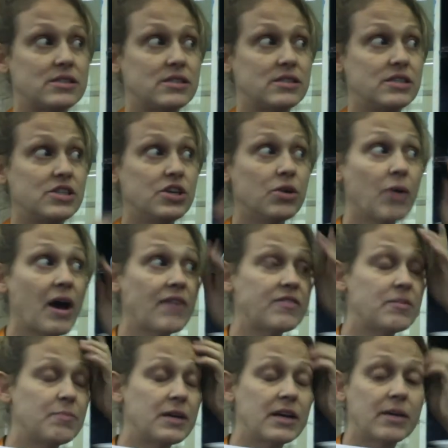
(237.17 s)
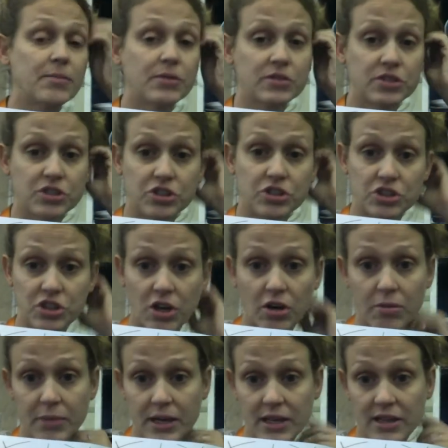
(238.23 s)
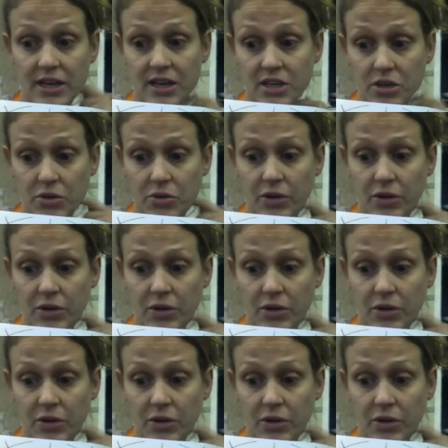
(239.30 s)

you have to be able to show me that you